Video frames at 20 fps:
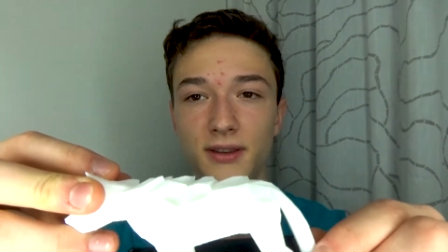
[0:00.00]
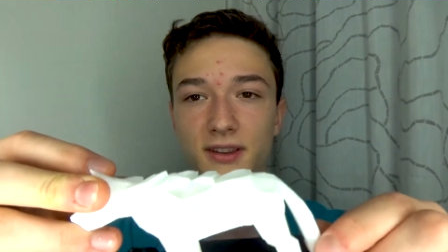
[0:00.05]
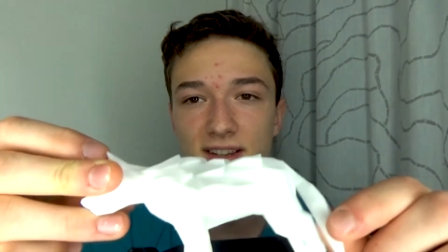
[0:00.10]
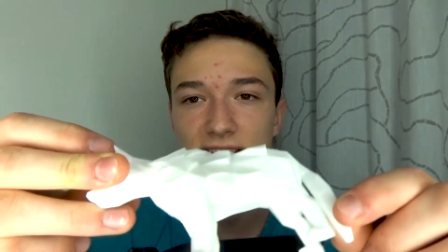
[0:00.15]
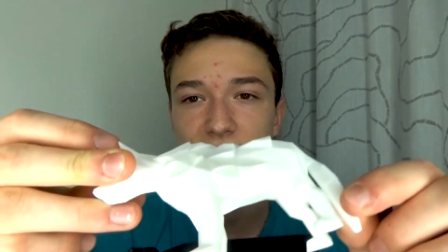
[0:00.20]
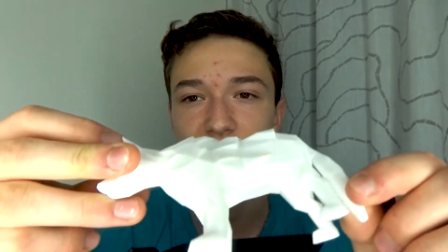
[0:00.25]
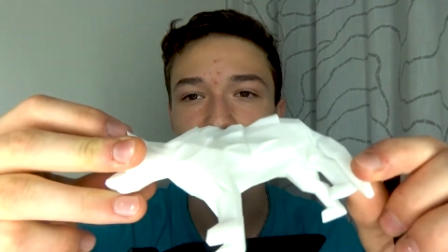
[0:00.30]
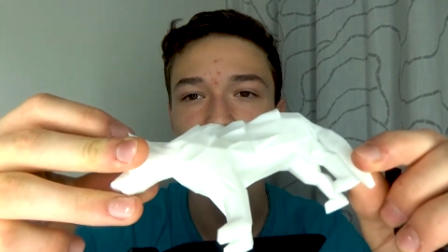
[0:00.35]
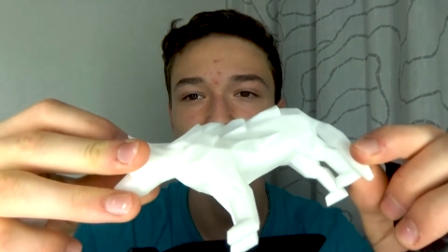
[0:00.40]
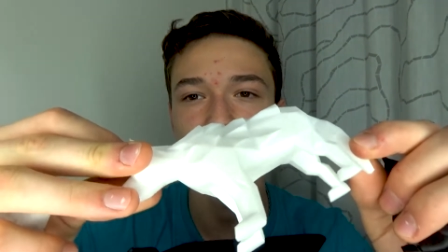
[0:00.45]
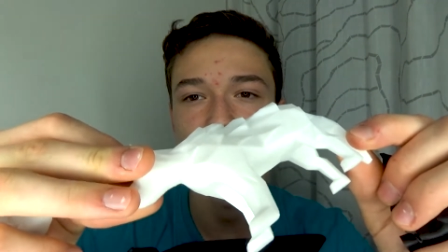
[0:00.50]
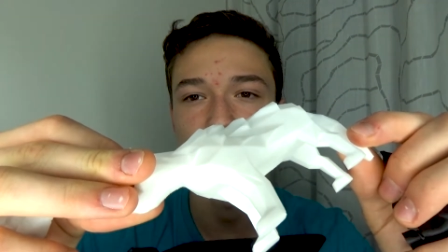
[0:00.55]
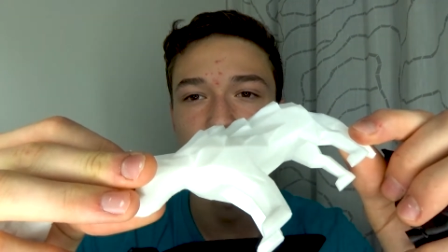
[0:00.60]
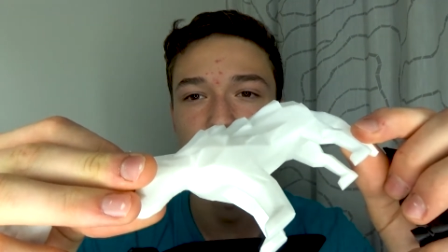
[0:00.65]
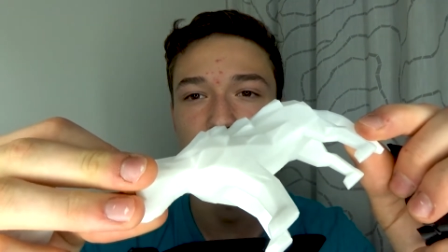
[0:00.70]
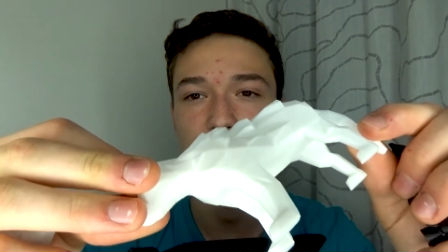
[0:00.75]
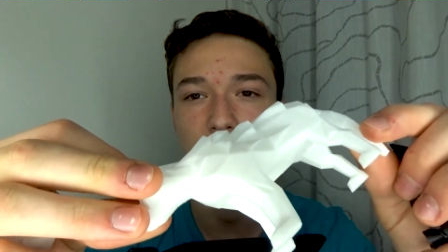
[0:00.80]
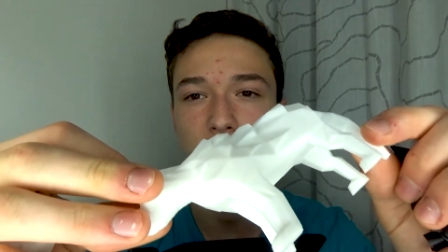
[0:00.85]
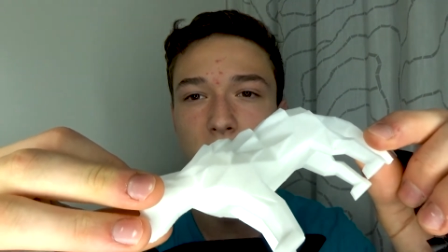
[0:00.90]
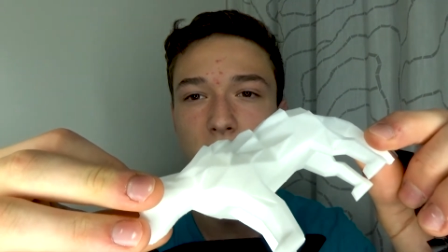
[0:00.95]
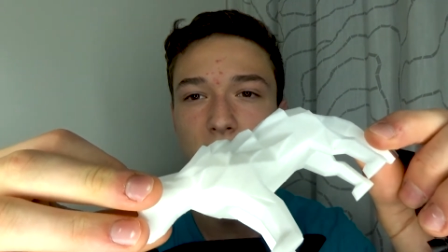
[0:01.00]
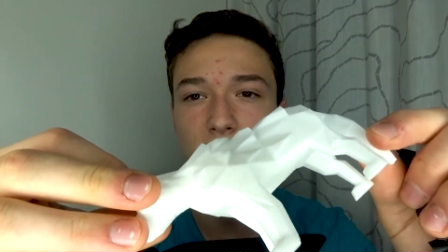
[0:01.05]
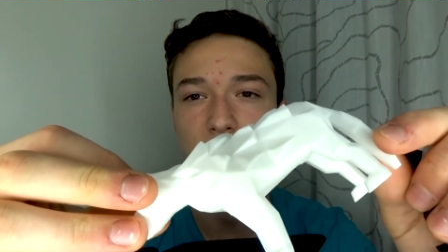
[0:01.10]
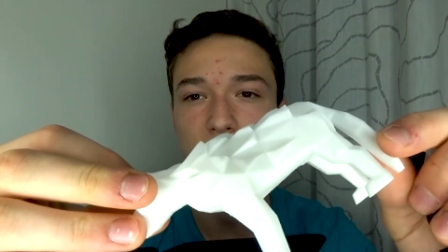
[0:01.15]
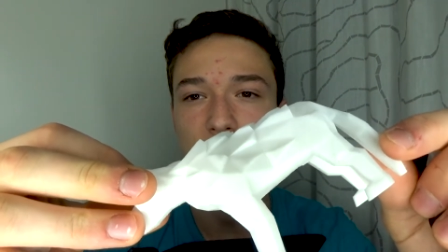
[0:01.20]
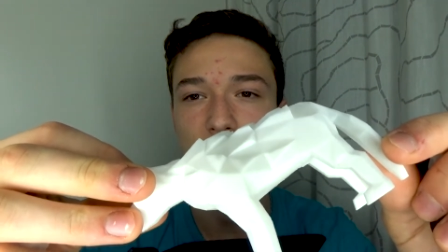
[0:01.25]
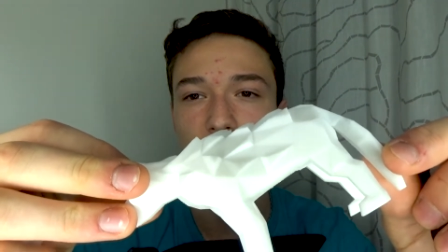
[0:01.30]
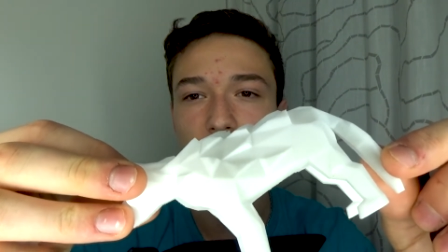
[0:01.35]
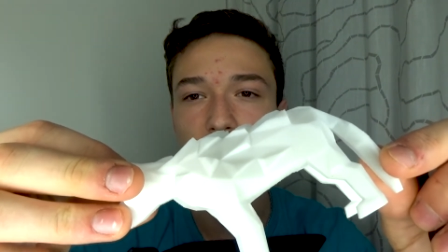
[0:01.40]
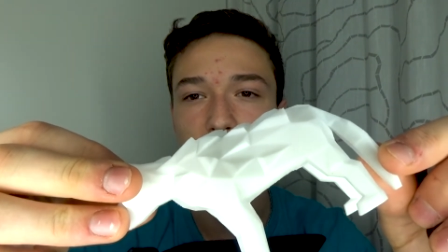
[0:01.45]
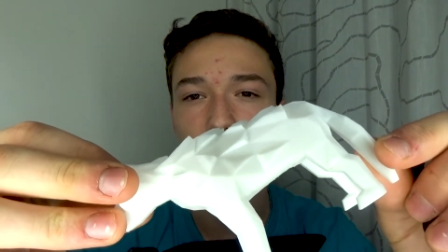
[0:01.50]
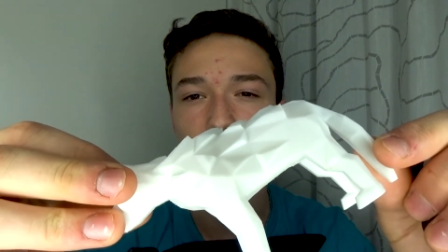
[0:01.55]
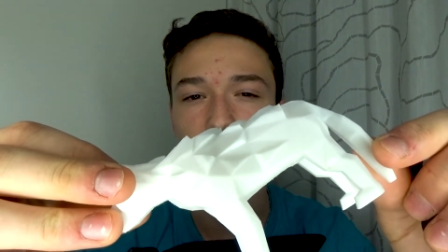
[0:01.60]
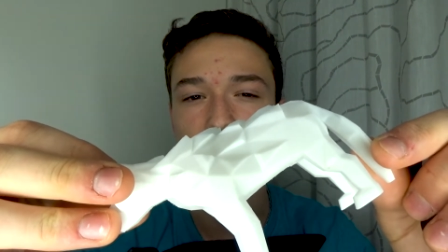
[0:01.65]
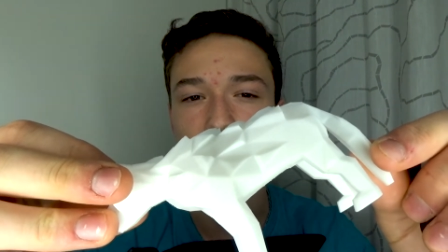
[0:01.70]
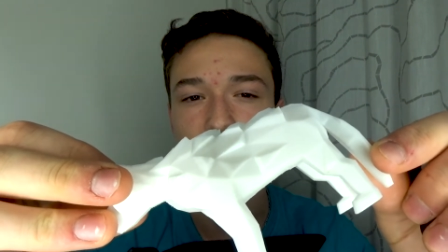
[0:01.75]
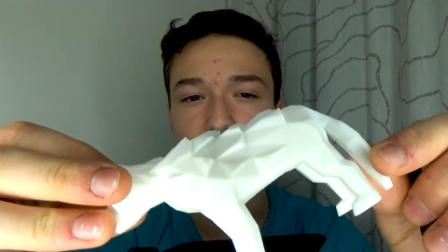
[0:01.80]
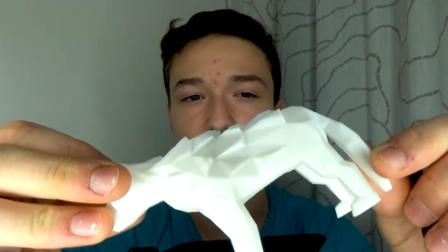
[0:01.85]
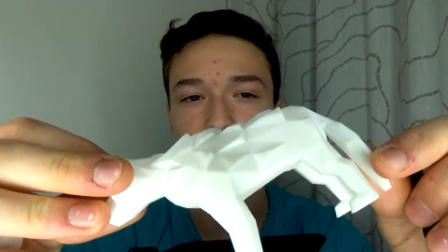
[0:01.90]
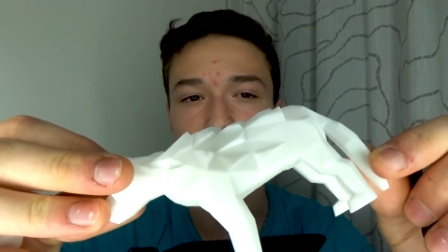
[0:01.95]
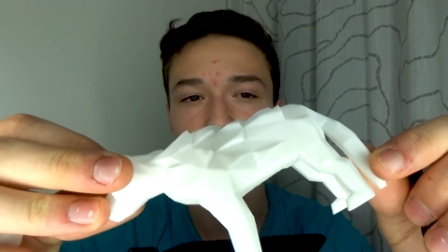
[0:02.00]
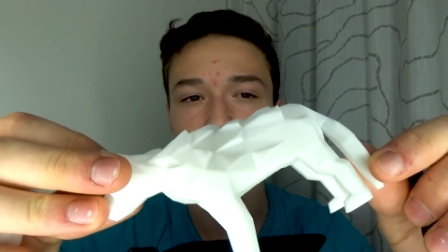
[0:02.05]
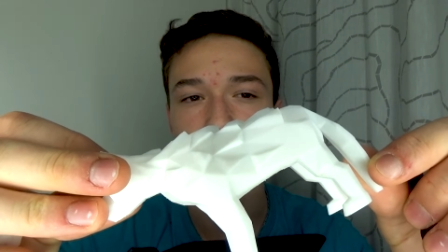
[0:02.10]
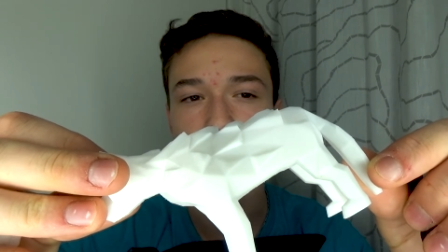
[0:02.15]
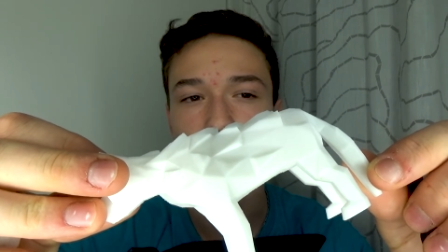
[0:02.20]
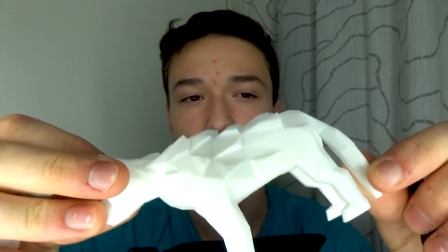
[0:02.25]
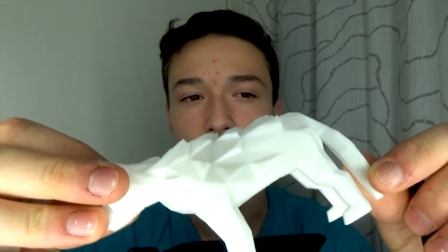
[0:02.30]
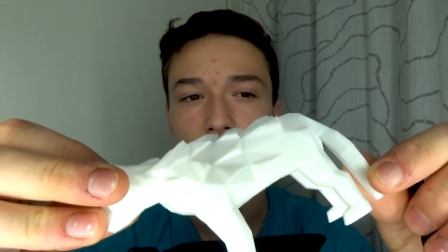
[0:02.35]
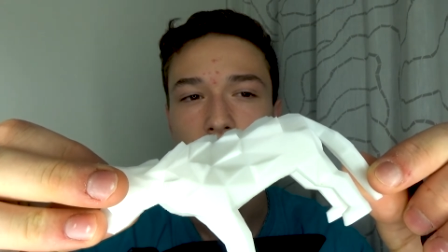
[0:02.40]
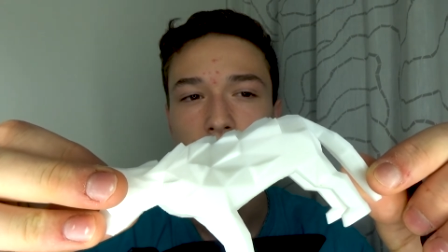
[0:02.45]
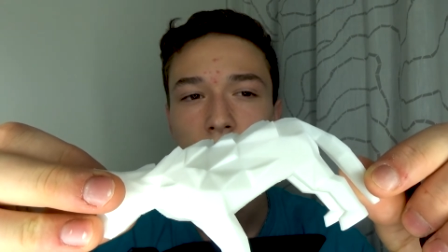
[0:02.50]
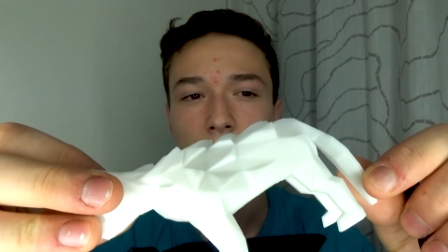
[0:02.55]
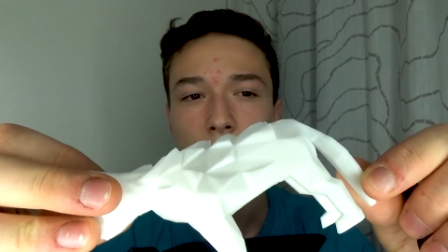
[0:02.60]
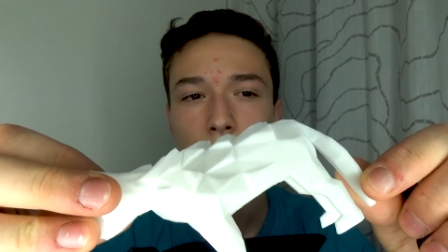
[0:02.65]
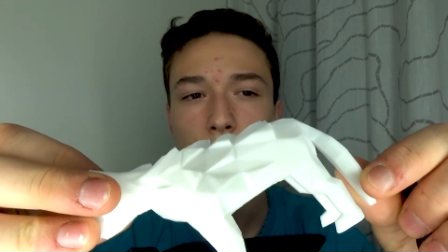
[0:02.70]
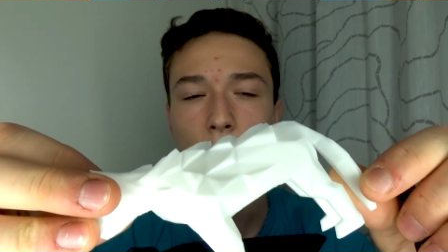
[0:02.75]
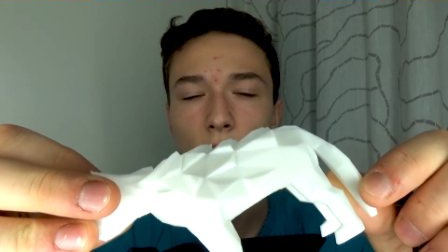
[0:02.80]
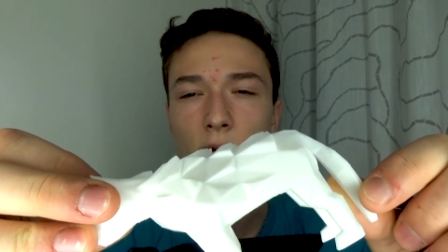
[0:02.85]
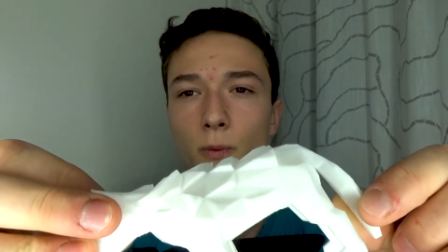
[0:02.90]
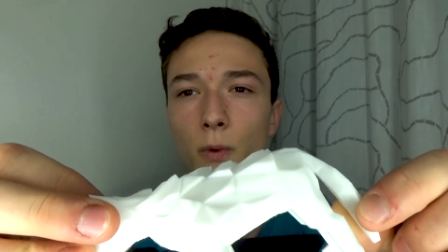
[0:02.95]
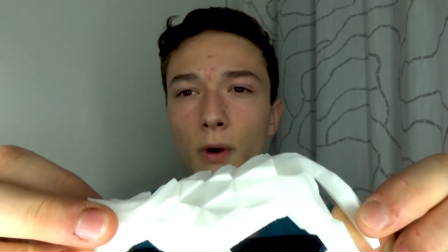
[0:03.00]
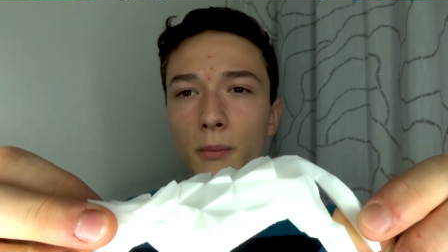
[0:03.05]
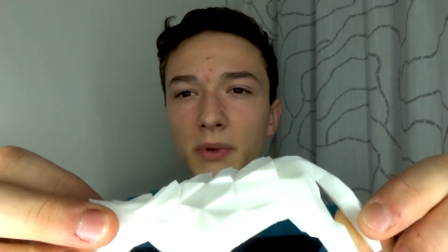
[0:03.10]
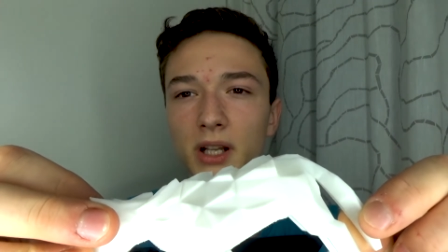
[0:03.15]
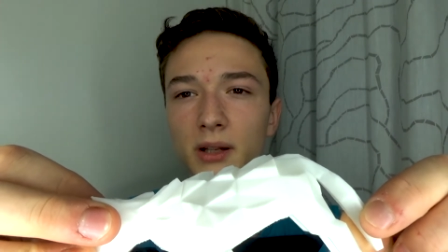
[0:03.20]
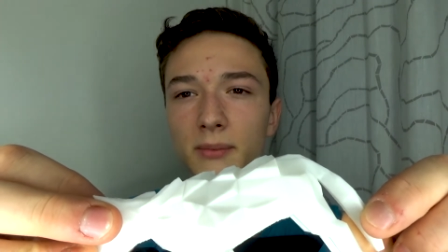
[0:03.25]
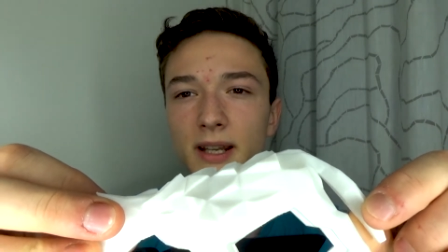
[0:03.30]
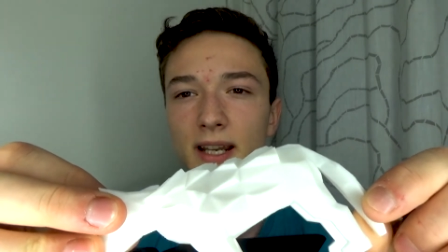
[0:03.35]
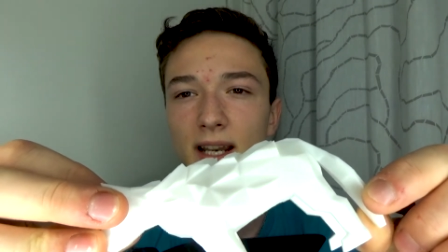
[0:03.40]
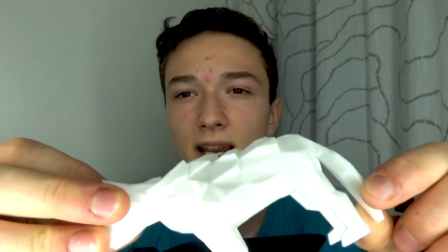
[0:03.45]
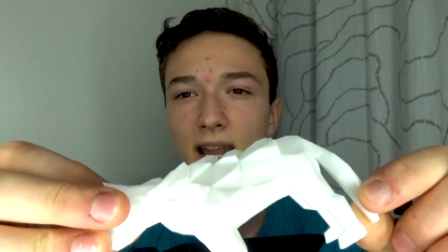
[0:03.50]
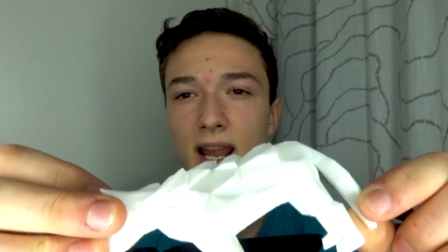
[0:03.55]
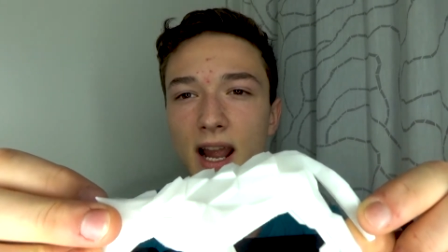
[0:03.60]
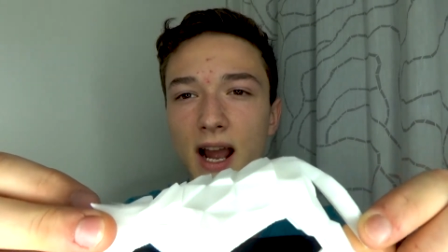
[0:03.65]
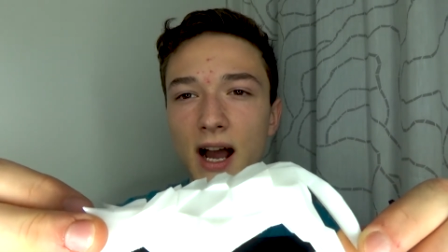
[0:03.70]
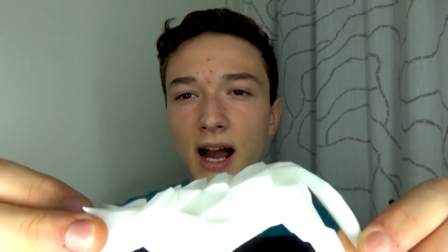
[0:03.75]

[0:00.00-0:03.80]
The settings are just amazing. I've printed this on a 0.1 millimeter layer